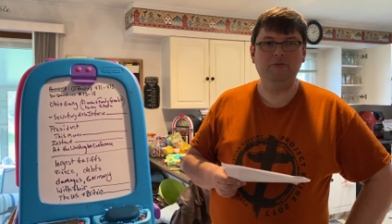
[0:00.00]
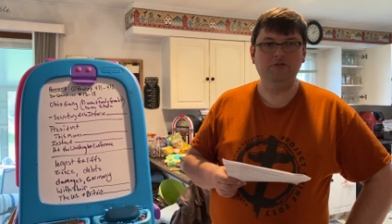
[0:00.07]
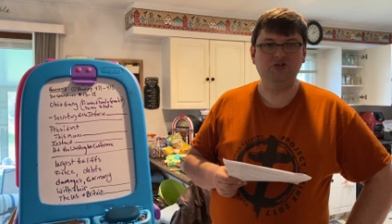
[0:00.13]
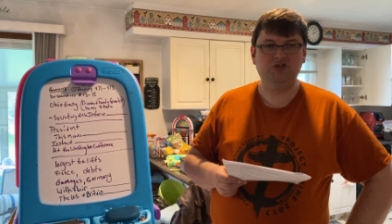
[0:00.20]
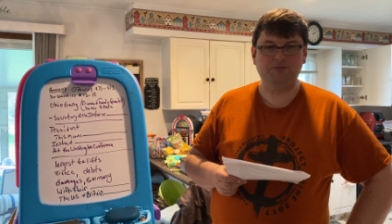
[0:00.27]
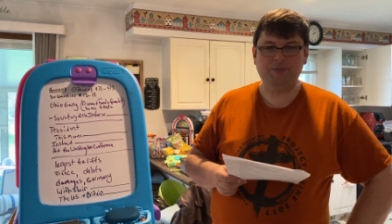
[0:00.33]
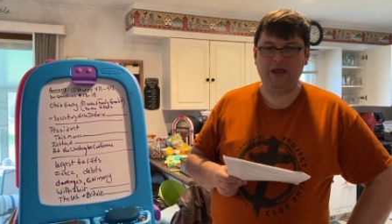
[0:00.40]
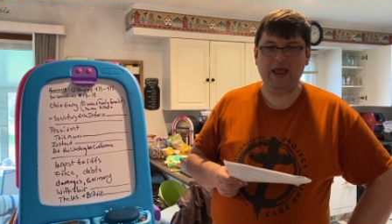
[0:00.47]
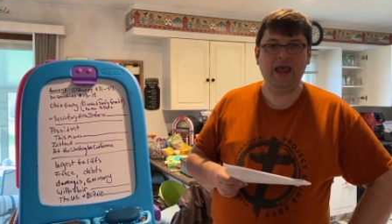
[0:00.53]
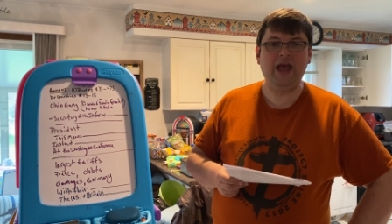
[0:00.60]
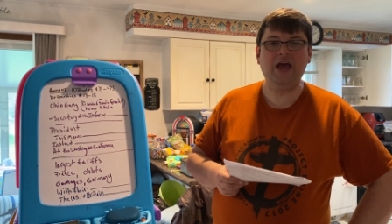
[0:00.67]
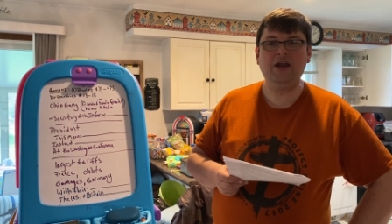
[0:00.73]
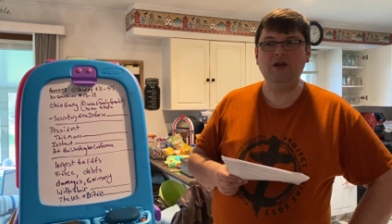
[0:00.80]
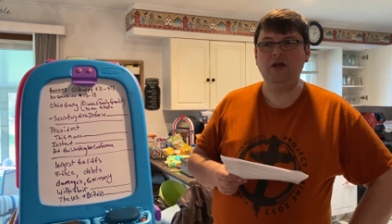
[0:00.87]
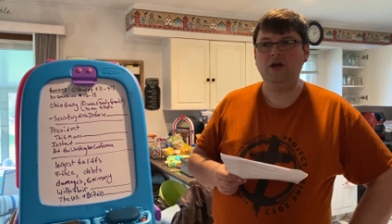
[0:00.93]

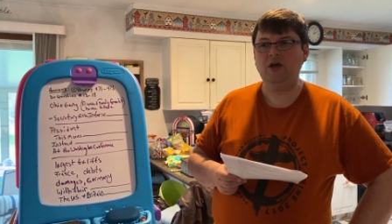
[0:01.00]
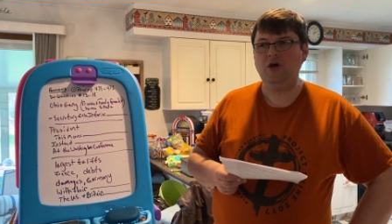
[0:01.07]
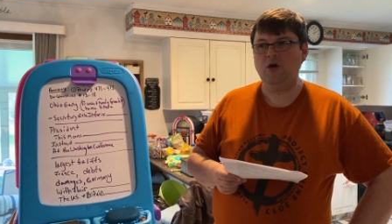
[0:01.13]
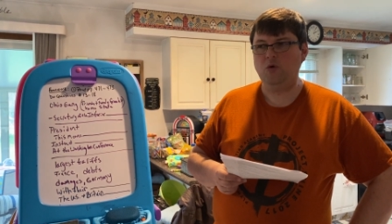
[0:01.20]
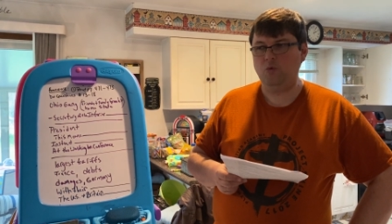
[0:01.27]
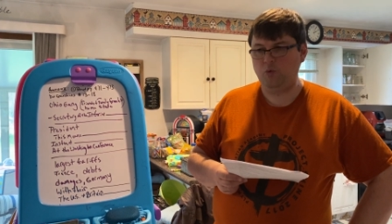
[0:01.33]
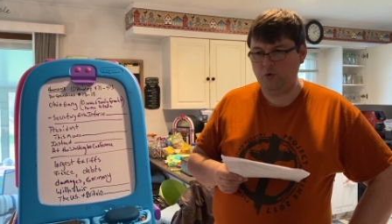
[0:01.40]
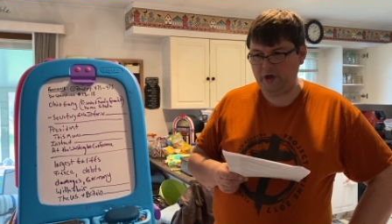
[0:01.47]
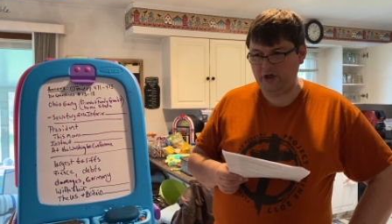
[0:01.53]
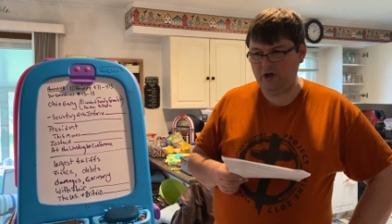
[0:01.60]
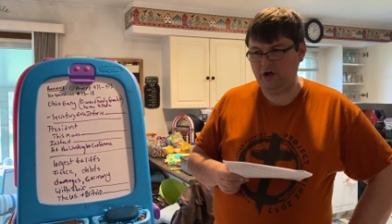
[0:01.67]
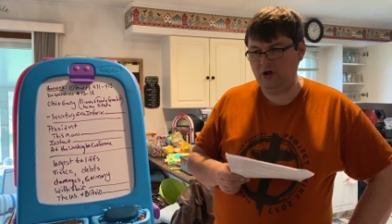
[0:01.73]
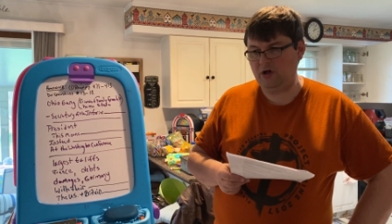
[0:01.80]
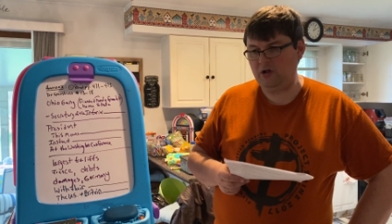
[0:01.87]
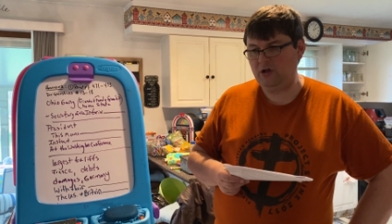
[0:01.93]
Japan
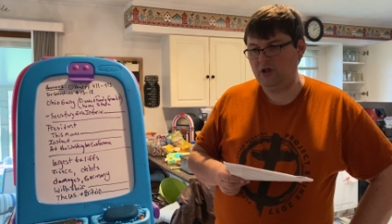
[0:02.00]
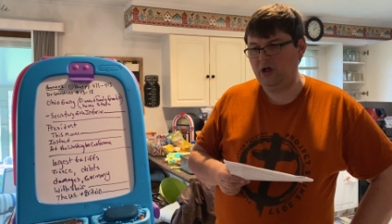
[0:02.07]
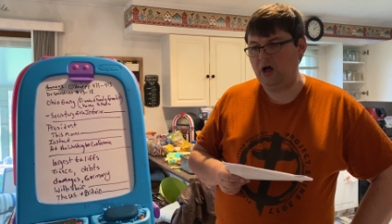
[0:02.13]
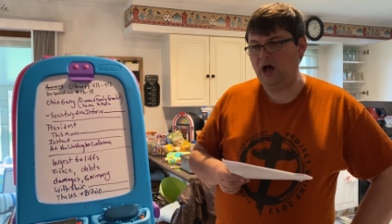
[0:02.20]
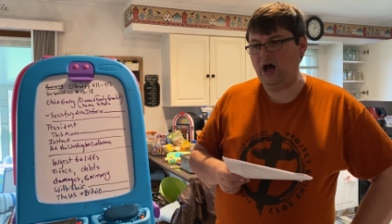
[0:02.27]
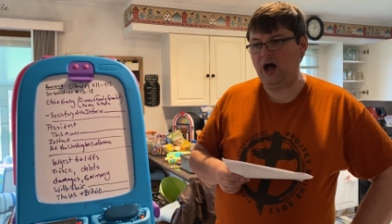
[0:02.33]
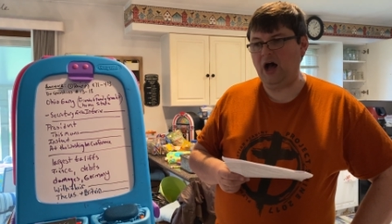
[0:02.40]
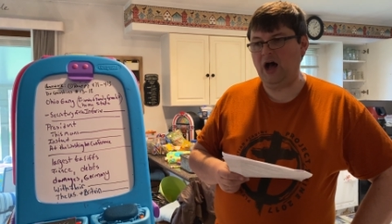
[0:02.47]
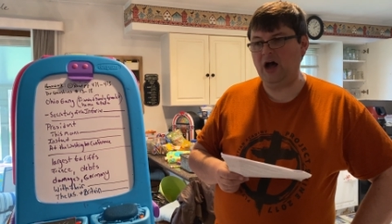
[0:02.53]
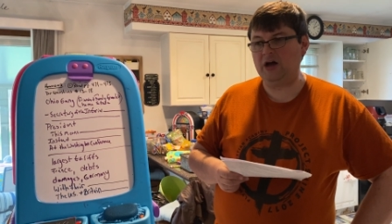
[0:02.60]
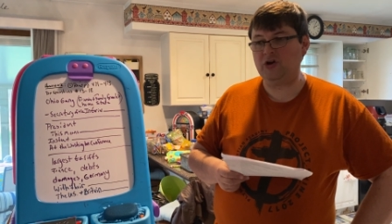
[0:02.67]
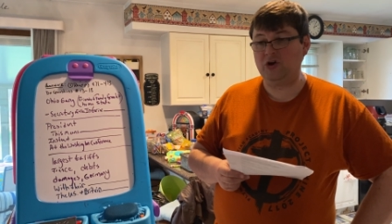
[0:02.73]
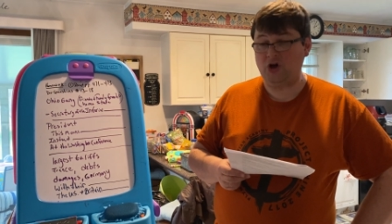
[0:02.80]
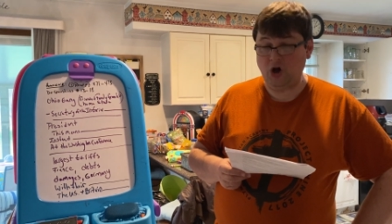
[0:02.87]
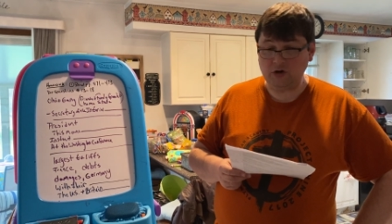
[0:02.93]
will
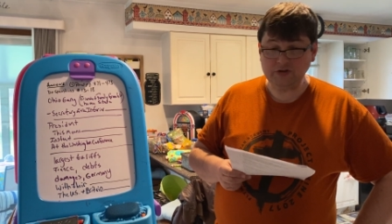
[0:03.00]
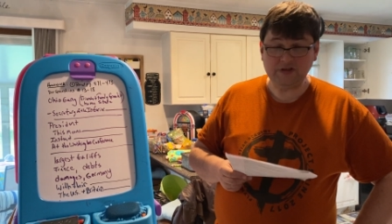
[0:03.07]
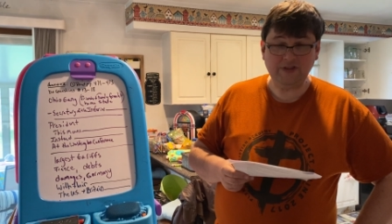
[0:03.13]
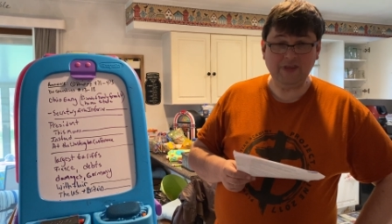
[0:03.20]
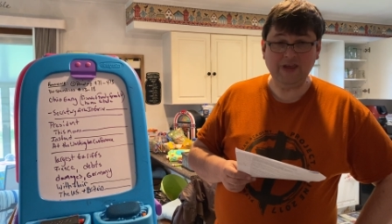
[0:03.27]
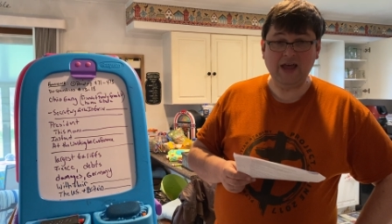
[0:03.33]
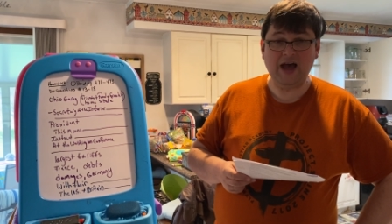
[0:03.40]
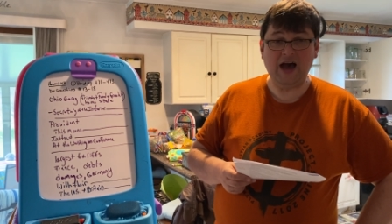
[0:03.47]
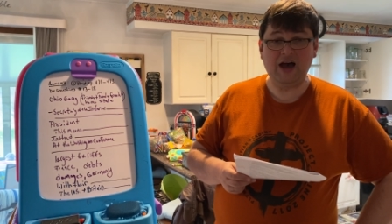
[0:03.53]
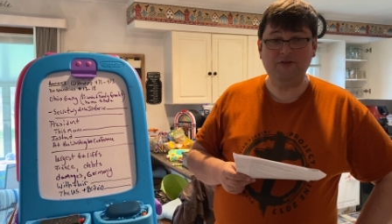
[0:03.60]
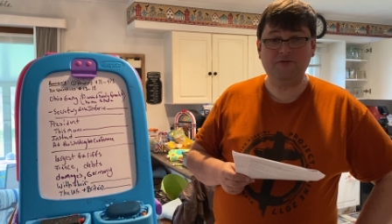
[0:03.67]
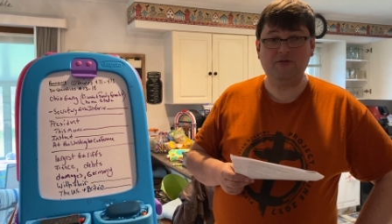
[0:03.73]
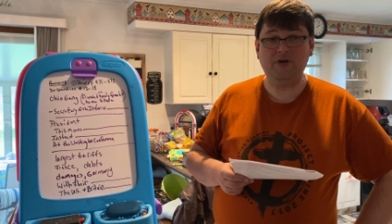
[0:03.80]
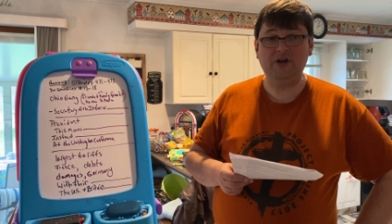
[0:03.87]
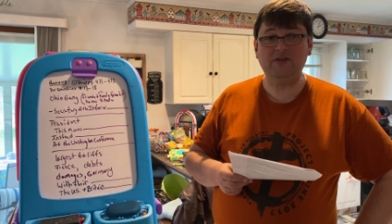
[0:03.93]
go to the
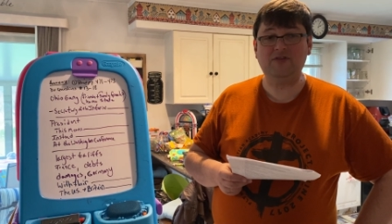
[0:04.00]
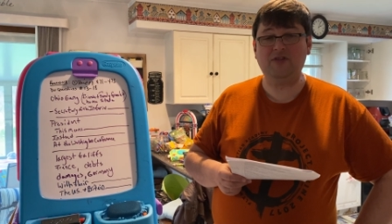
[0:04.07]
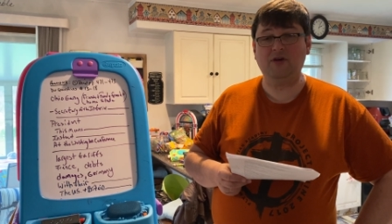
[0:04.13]
conference,